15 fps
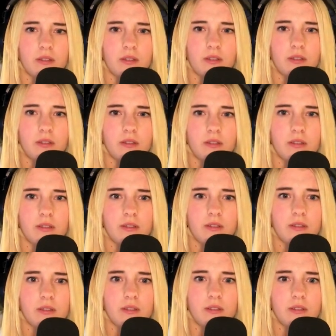
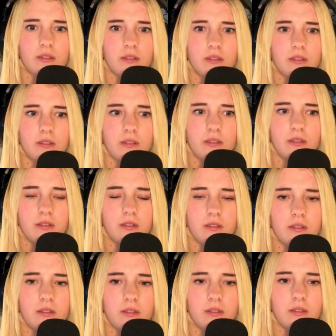Uh,
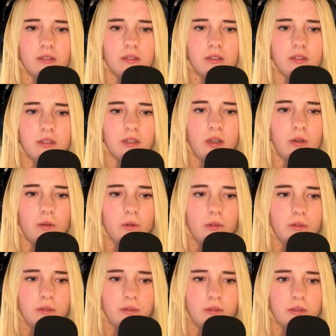oh.
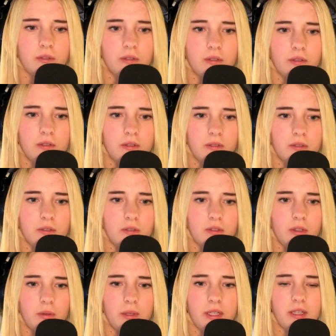
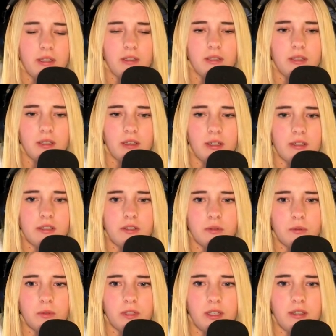No, I can't, I can't
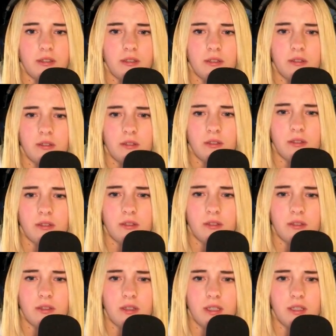shoot that.
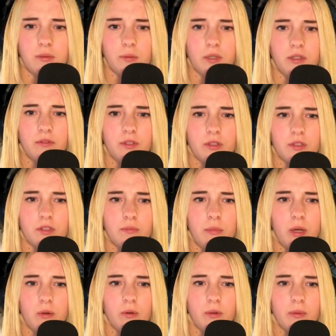Need one of the
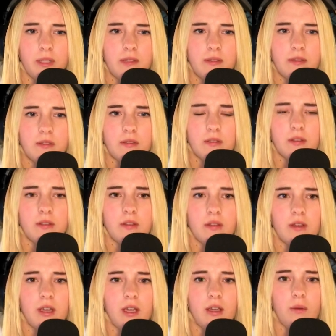small ones.
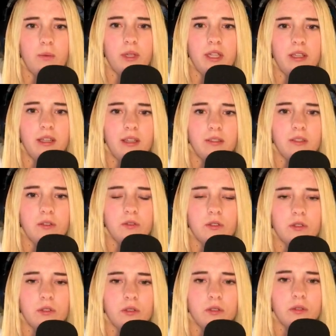Uh, we can get
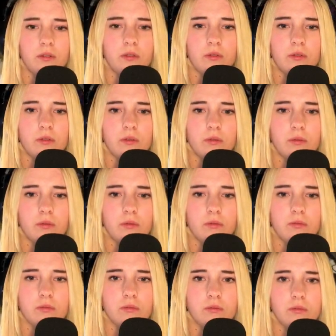into the...
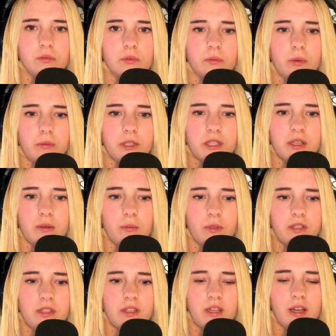What was it?
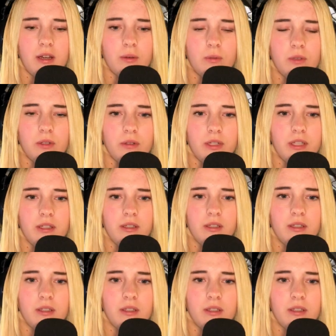Was it the owlery?